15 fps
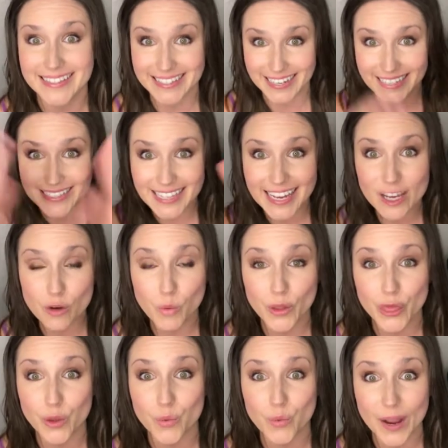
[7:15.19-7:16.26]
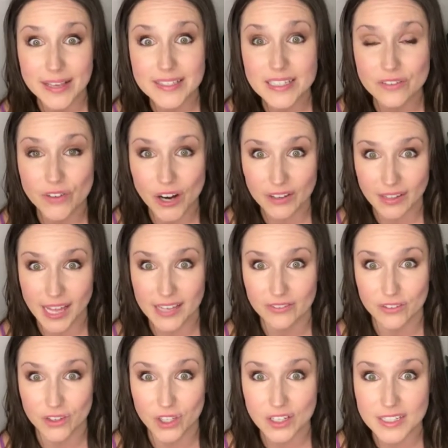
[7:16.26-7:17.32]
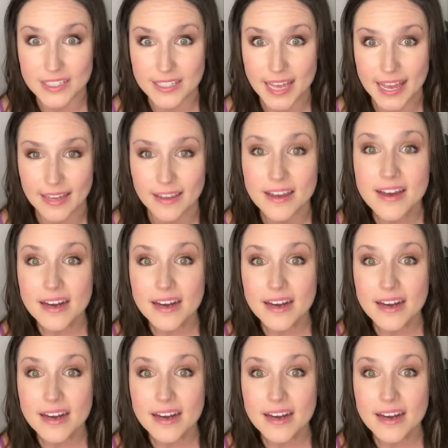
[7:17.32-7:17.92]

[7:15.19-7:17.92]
dictate what the rest of our life looks like.